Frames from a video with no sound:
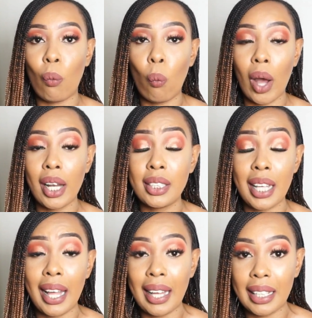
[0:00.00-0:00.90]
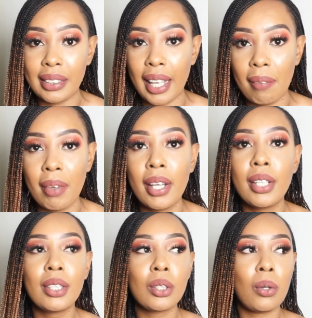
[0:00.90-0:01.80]
one at a time.
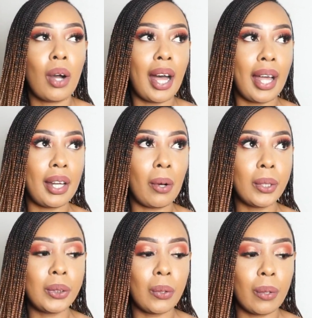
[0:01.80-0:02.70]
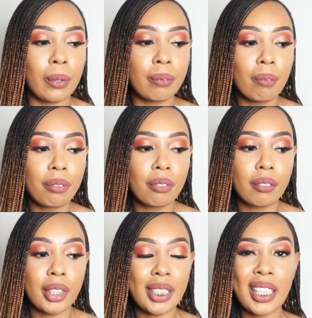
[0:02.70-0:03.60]
So, and also
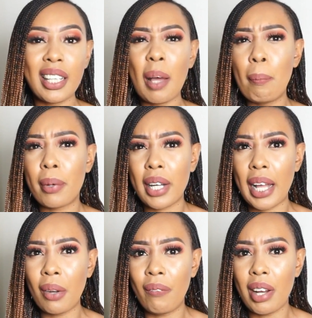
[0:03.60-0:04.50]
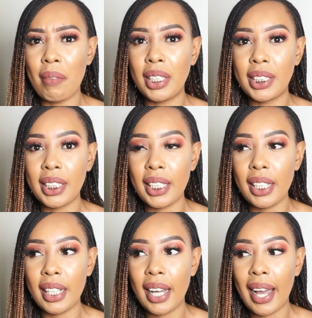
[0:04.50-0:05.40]
there's another brand of vitamin
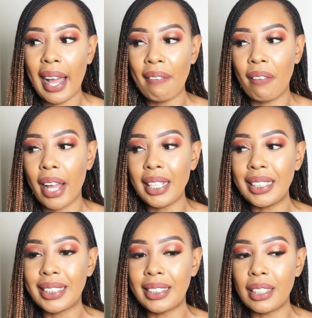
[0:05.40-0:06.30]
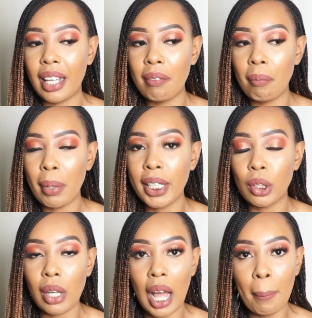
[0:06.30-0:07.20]
C, I forget its name, but it's
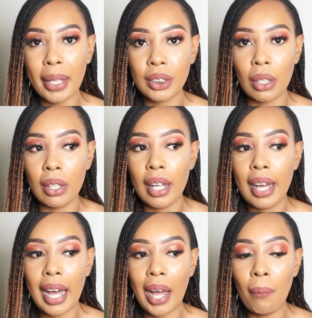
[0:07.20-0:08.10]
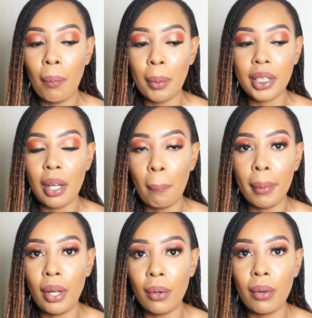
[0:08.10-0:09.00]
on Amazon. I will put it down
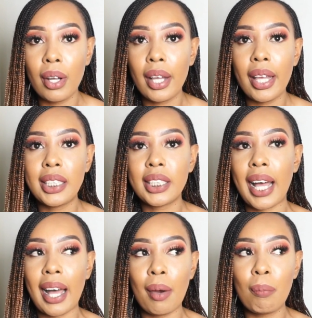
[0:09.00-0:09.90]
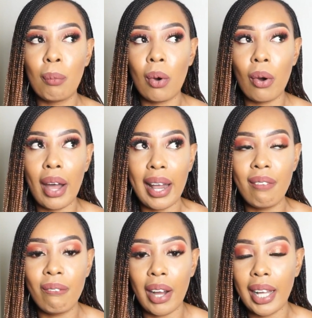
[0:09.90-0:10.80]
below. It's more
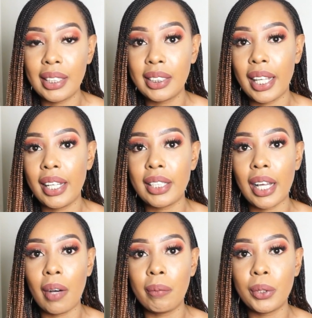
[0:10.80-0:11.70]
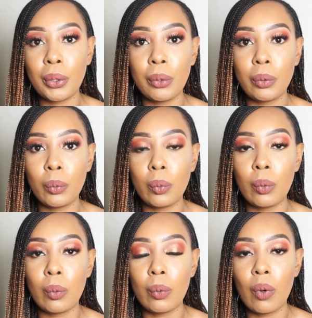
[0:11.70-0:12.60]
advanced and helps you
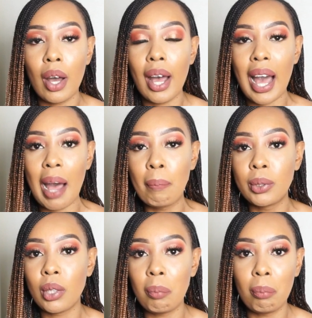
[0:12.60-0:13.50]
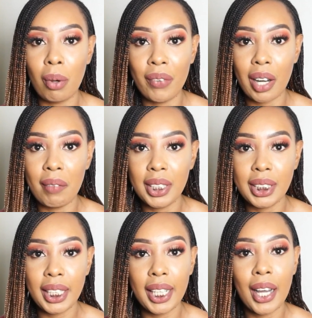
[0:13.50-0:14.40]
to absorb more vitamin
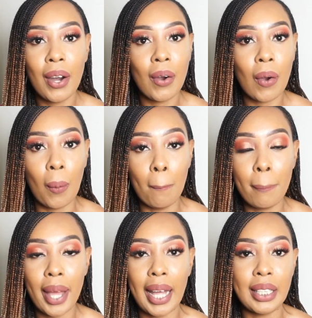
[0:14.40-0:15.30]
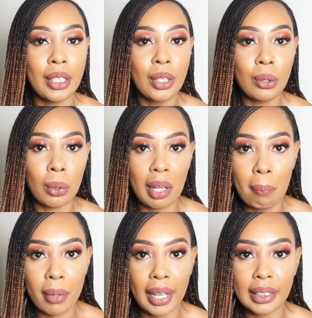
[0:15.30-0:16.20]
C compared to
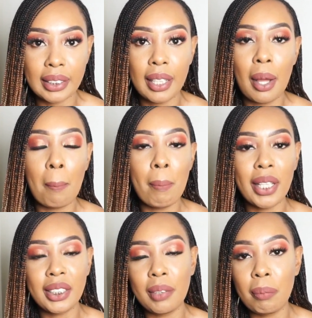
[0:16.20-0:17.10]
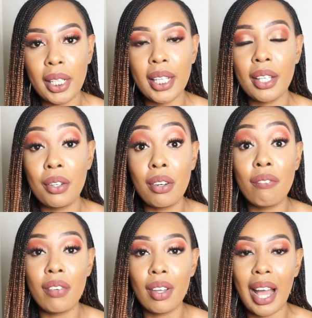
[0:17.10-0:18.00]
other brands, but simply you need
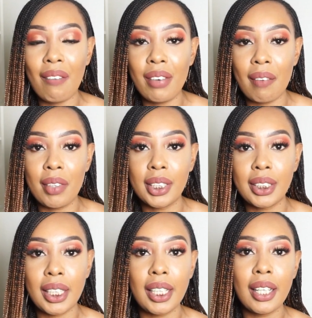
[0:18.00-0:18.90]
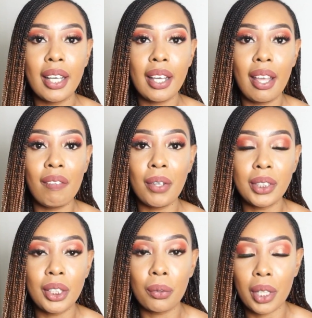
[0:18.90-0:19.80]
to have vitamin C if you're
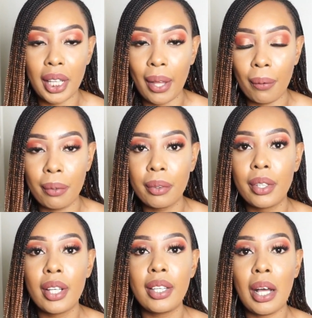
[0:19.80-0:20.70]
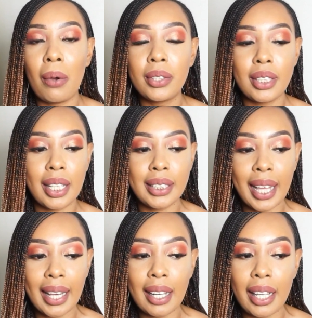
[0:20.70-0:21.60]
using glutathione. Now,
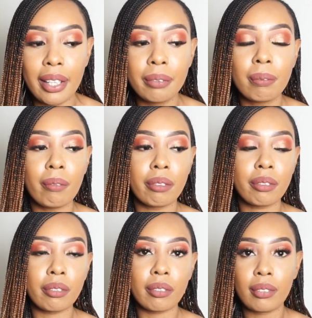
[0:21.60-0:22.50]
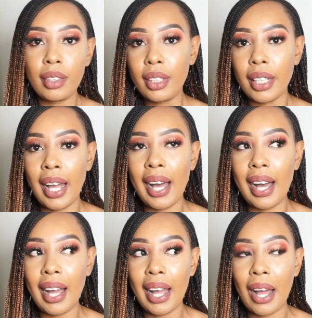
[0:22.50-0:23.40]
secondly,
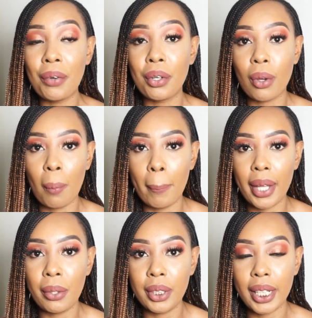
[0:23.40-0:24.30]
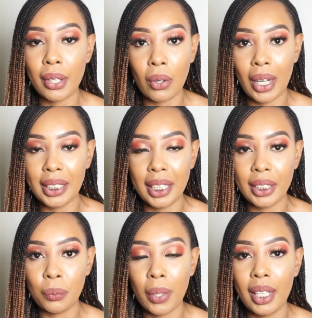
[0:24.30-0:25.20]
I would recommend you take collagen
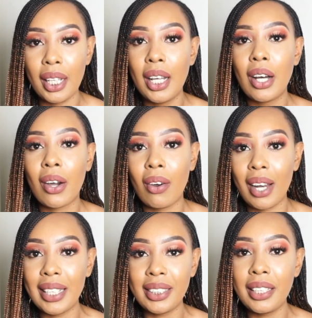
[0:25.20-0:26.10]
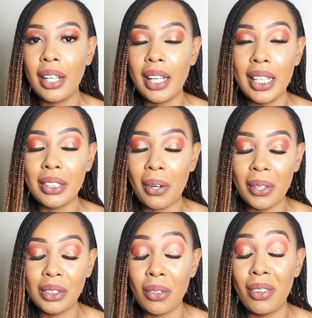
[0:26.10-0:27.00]
as well. Collagen is
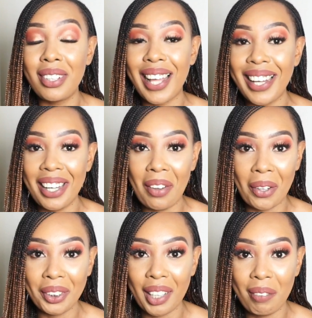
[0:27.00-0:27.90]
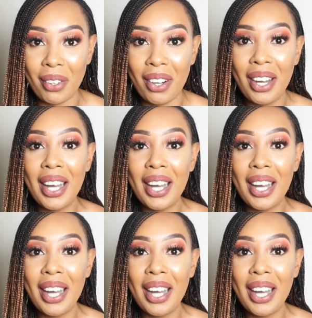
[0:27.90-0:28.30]
also non-negotiable.